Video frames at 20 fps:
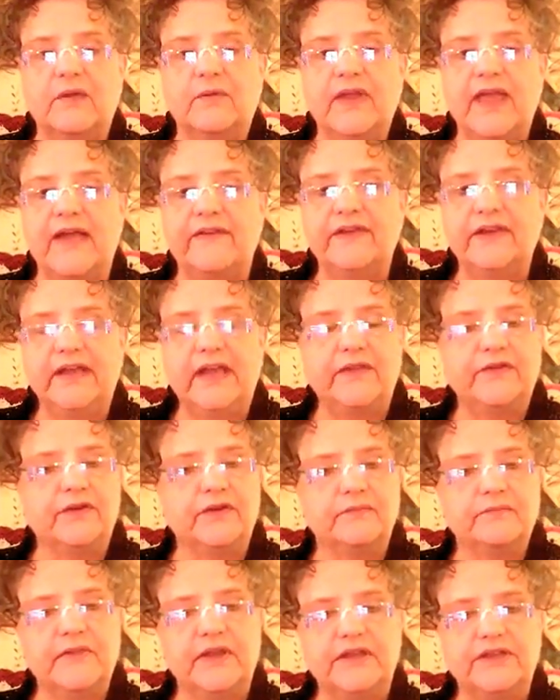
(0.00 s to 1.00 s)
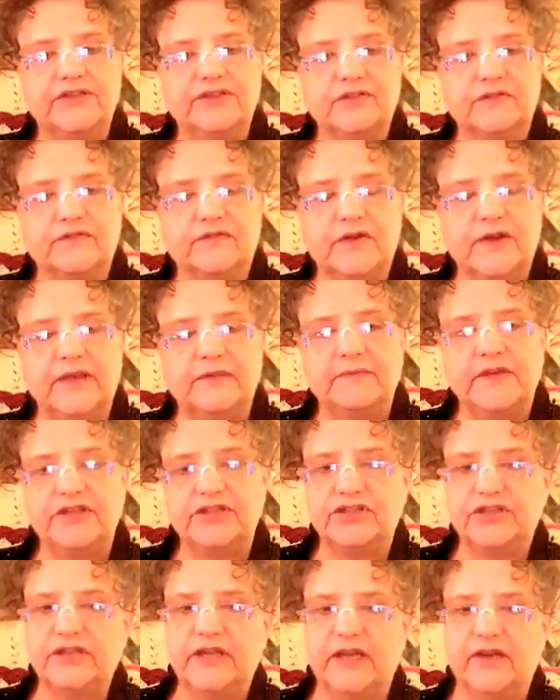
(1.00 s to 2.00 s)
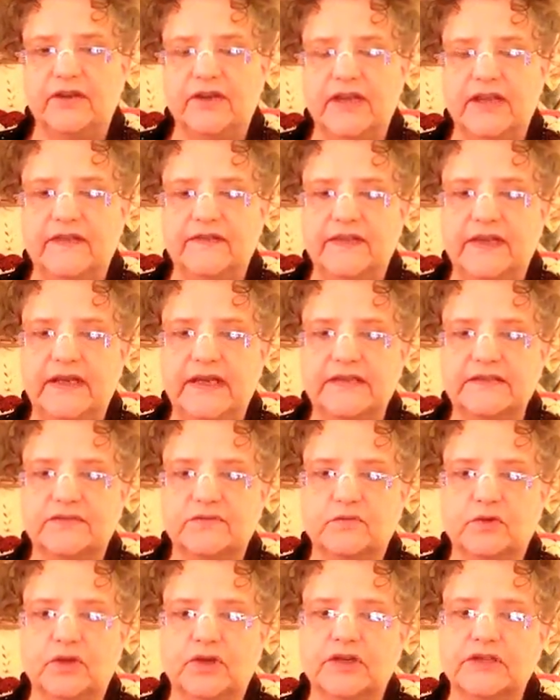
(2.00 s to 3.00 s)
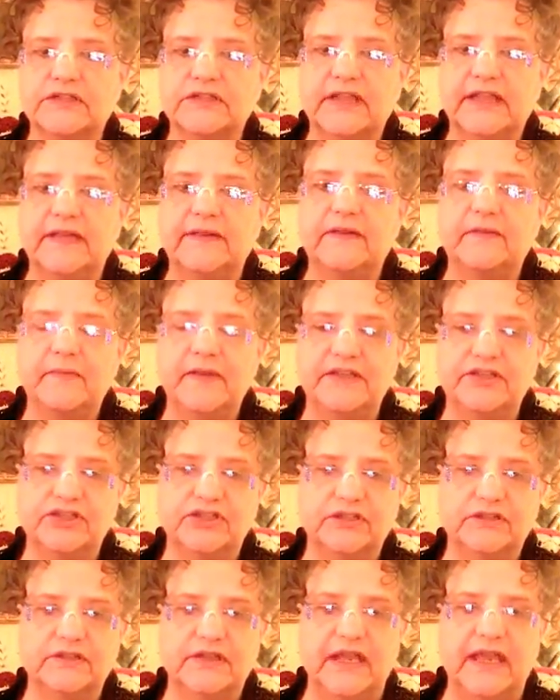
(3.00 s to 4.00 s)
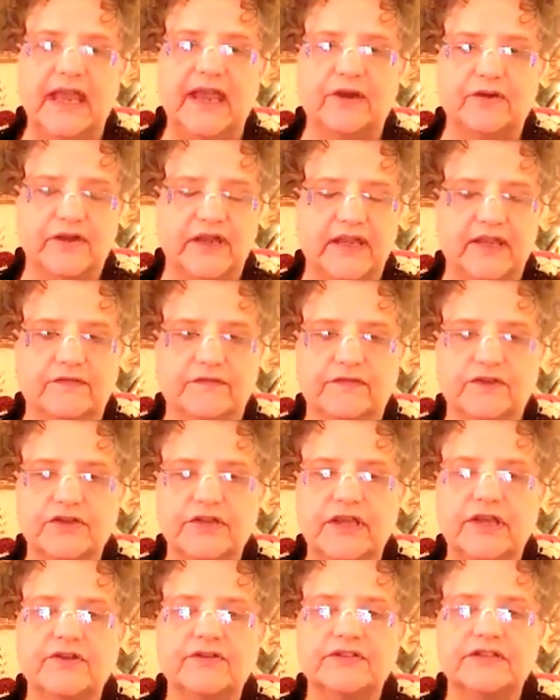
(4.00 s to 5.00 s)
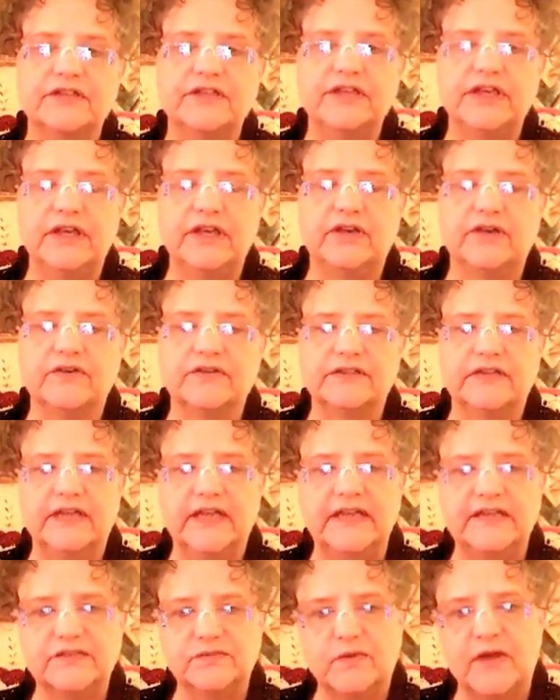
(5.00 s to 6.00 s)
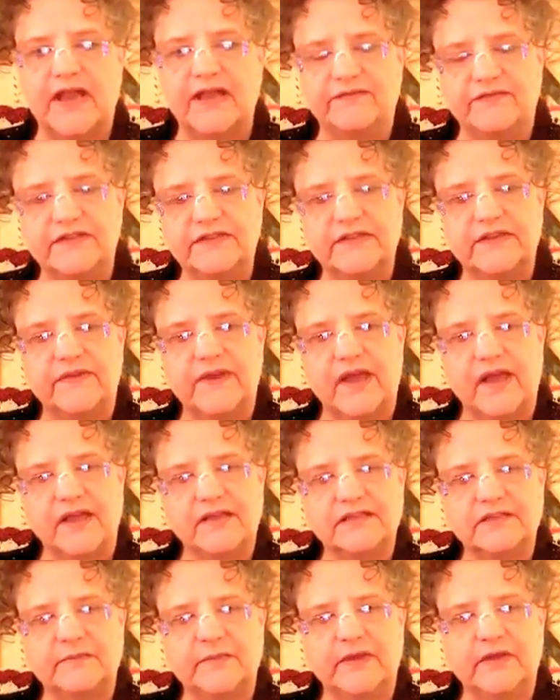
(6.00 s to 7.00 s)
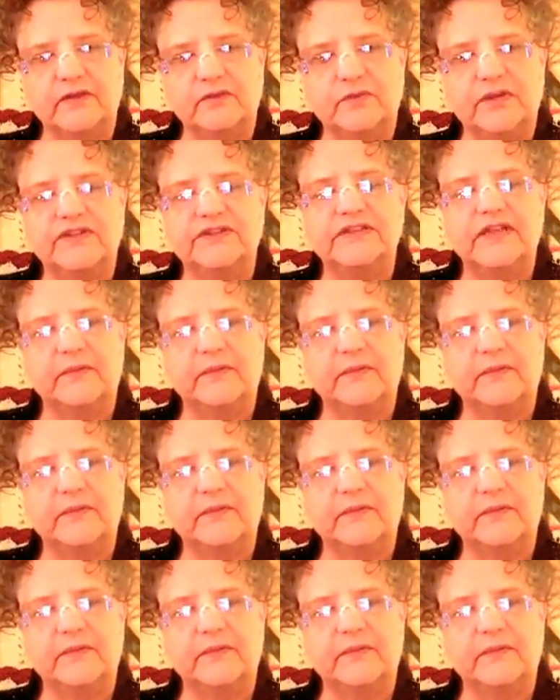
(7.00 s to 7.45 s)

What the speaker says: We have another minister friend, missionary, that has worked in the mission area for years and years, and his wife is in the hospital with